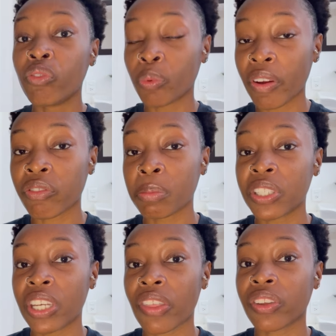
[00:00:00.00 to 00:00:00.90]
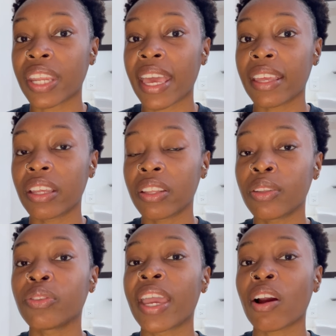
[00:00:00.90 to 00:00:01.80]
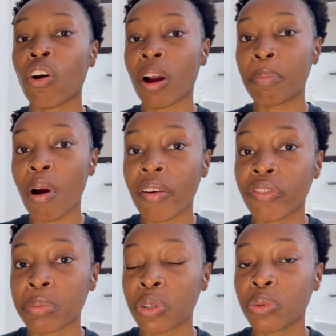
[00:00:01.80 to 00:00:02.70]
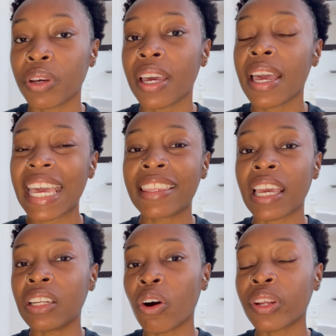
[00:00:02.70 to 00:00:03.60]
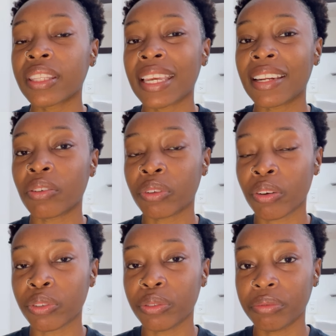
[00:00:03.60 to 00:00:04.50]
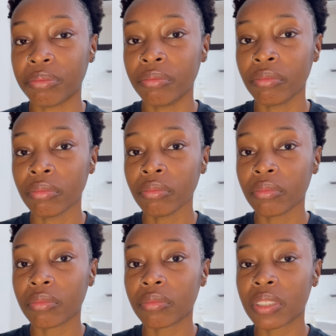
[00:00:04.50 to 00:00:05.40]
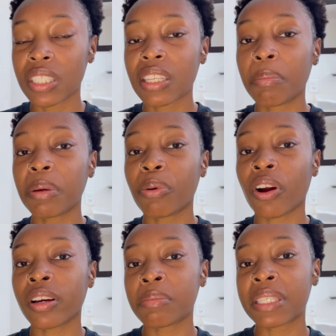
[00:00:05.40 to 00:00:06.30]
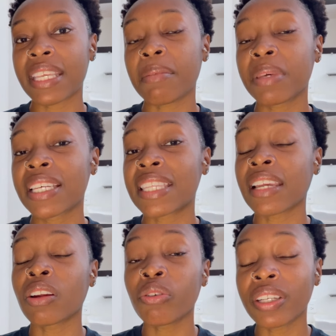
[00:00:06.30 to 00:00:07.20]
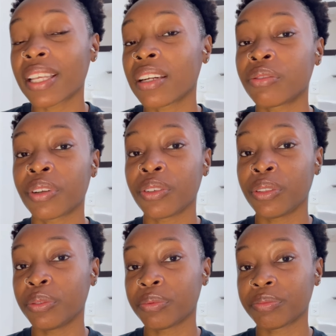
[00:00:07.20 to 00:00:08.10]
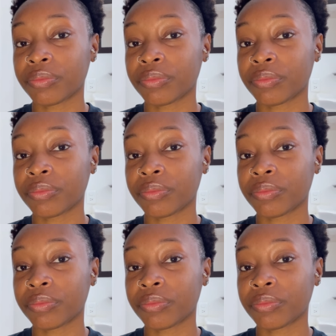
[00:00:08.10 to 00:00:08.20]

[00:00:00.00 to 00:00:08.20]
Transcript: away from each other, that they are apart from you and they know that they don't know you. Some people are upset because they know that they don't know you.